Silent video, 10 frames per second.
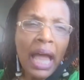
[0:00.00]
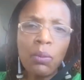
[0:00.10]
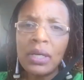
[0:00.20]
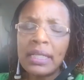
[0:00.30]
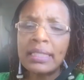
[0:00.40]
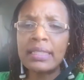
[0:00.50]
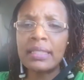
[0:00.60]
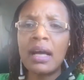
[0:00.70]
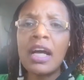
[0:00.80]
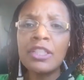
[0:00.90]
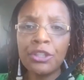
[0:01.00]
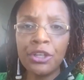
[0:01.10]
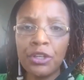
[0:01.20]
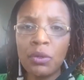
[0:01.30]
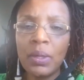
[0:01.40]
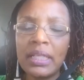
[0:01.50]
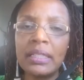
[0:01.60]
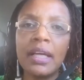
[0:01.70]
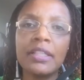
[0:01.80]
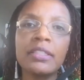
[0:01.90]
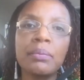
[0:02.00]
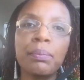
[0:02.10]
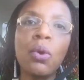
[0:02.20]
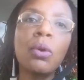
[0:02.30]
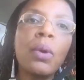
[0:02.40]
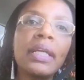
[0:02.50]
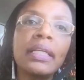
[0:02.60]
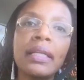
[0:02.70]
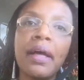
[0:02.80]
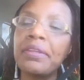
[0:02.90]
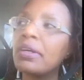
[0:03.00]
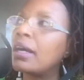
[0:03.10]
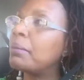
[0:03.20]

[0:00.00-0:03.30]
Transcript: I want us to undergird one another, support one another,